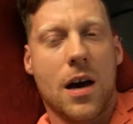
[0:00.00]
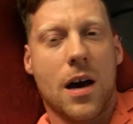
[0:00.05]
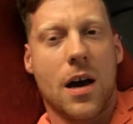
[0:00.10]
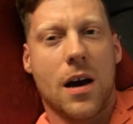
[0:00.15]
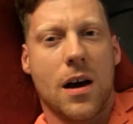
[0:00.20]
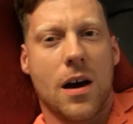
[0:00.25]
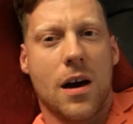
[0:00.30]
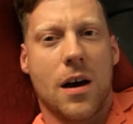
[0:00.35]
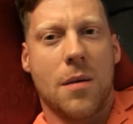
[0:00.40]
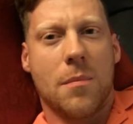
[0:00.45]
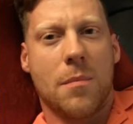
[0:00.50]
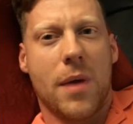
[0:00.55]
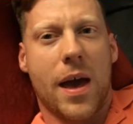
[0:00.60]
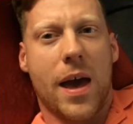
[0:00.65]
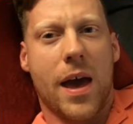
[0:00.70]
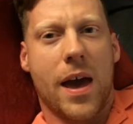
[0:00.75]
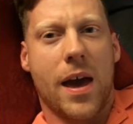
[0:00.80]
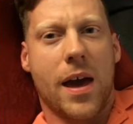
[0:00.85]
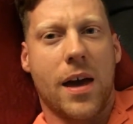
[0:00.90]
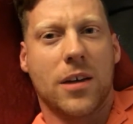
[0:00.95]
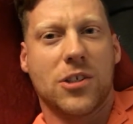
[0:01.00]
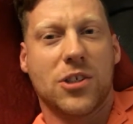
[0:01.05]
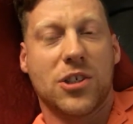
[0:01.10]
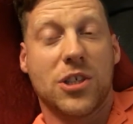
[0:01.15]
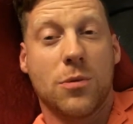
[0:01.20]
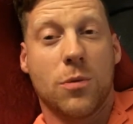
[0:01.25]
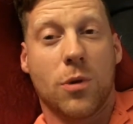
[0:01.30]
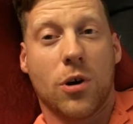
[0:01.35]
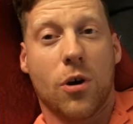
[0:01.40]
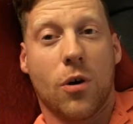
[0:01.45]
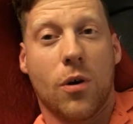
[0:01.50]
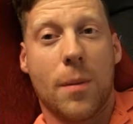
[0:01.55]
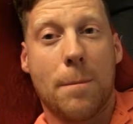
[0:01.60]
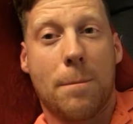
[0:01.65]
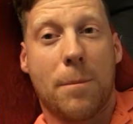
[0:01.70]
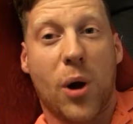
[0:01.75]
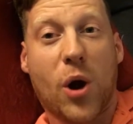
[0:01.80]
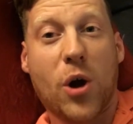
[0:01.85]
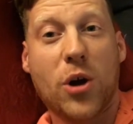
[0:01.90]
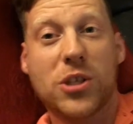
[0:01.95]
And she will go
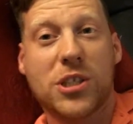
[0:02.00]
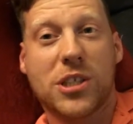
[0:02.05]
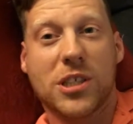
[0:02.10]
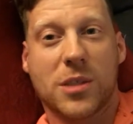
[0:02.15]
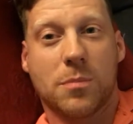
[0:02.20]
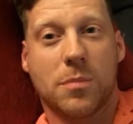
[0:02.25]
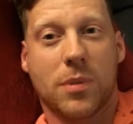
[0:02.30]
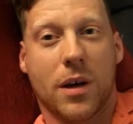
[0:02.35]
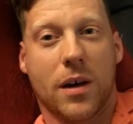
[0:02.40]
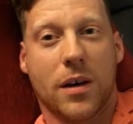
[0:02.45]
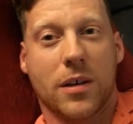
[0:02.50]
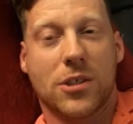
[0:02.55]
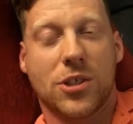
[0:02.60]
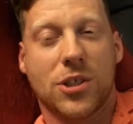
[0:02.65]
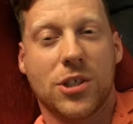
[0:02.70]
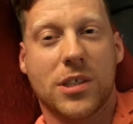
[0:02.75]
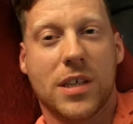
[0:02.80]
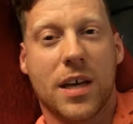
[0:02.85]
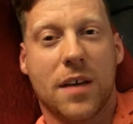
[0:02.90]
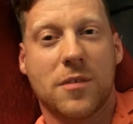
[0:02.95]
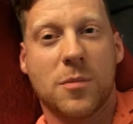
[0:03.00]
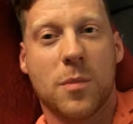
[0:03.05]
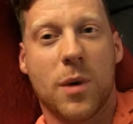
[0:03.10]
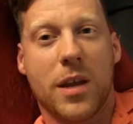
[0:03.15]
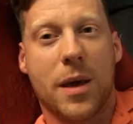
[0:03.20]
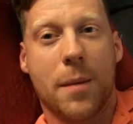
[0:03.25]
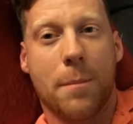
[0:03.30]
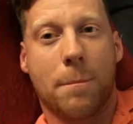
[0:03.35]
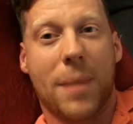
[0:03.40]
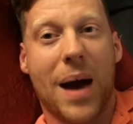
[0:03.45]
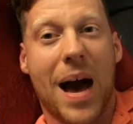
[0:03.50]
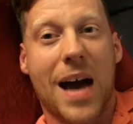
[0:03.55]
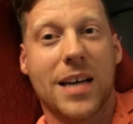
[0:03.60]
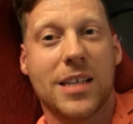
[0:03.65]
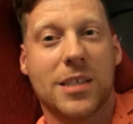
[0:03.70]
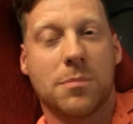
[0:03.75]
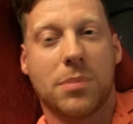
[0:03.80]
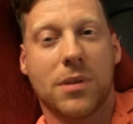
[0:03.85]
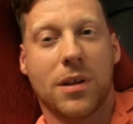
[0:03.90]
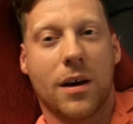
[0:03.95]
and purchase blood. She saves money and
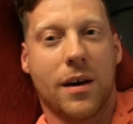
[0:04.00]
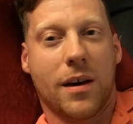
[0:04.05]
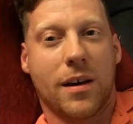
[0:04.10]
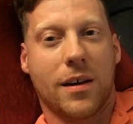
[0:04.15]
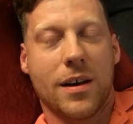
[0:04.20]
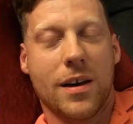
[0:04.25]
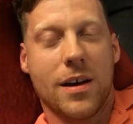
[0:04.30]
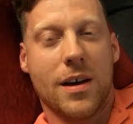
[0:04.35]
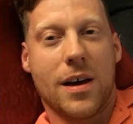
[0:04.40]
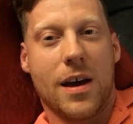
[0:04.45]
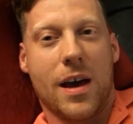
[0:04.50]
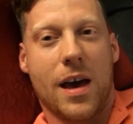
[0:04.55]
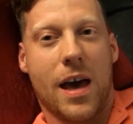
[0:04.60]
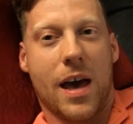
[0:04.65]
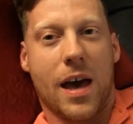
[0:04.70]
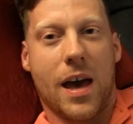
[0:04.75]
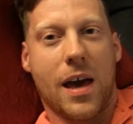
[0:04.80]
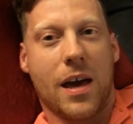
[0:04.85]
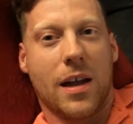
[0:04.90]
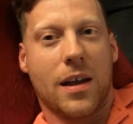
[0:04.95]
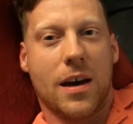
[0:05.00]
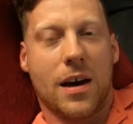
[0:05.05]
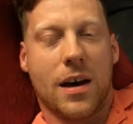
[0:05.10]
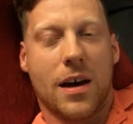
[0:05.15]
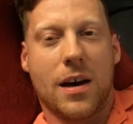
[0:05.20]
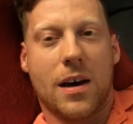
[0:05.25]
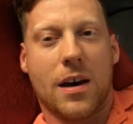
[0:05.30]
buys blood, and